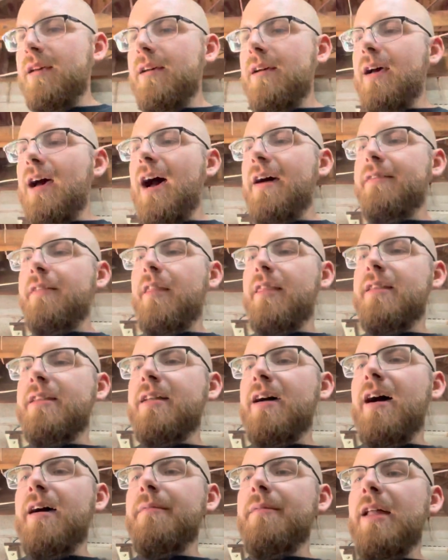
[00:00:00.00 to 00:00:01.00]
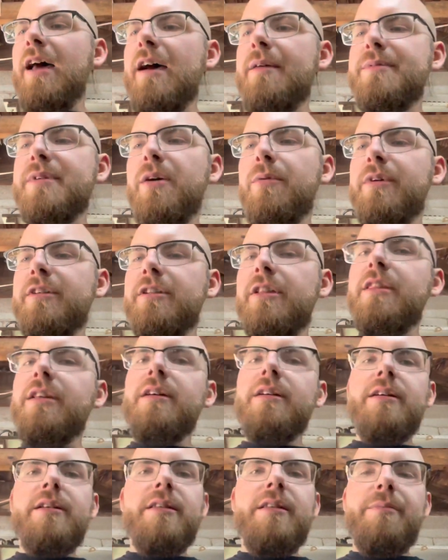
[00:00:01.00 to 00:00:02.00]
After the time lapse, I went to
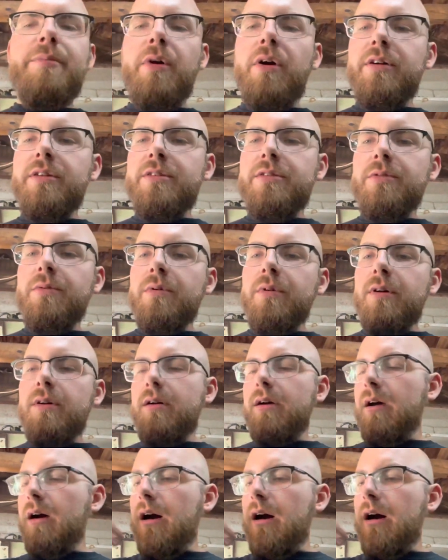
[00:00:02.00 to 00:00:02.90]
the parts store.